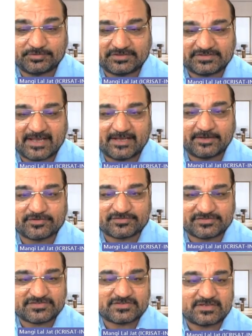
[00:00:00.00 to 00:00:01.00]
you design your
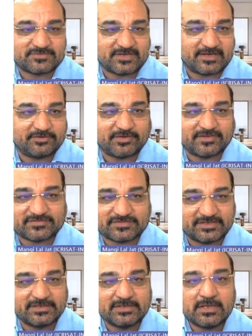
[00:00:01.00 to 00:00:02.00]
systems and you can
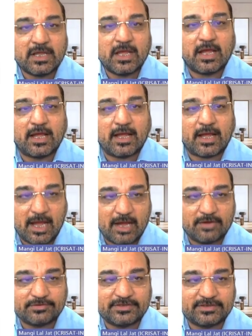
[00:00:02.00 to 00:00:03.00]
see
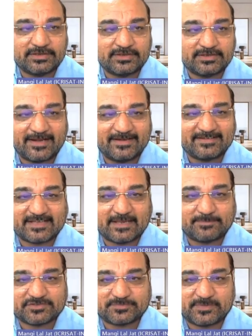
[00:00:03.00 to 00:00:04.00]
how the
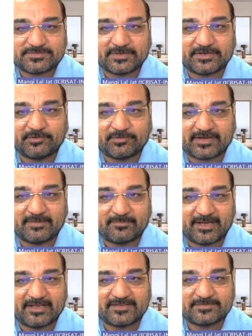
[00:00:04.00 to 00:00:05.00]
landscape specific nutrient
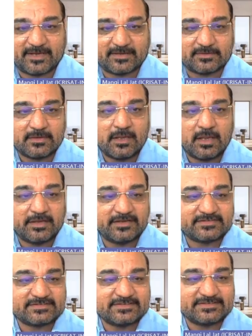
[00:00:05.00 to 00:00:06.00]
management
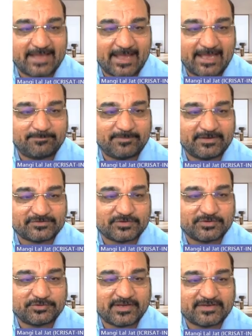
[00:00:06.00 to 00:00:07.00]
is helping.
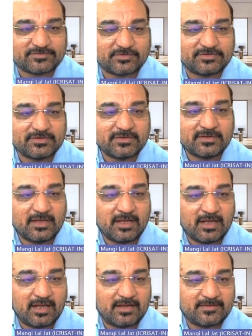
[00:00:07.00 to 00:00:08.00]
So you can
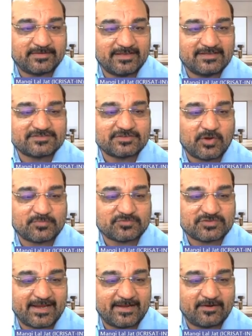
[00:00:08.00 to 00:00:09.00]
hill slope
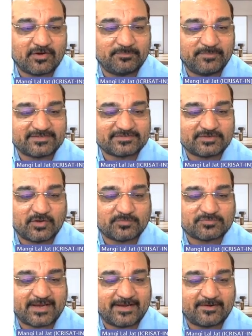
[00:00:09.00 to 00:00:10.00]
side or mid
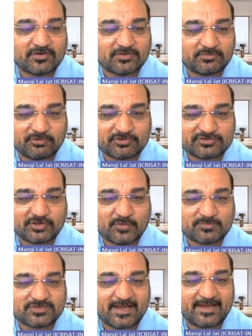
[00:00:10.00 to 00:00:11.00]
slope side or the foot
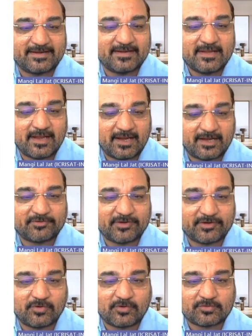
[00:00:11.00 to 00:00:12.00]
slope side, and you
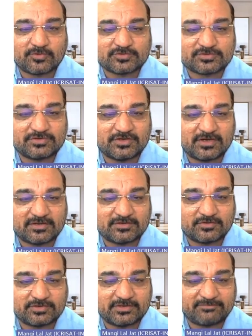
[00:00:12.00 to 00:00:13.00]
can go
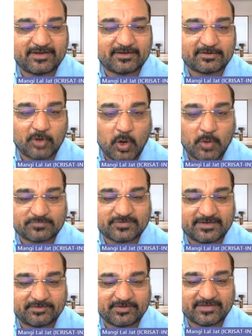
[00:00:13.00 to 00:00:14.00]
those different crops,
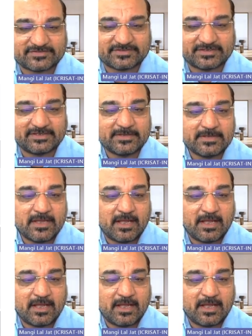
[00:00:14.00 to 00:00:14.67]
and you can see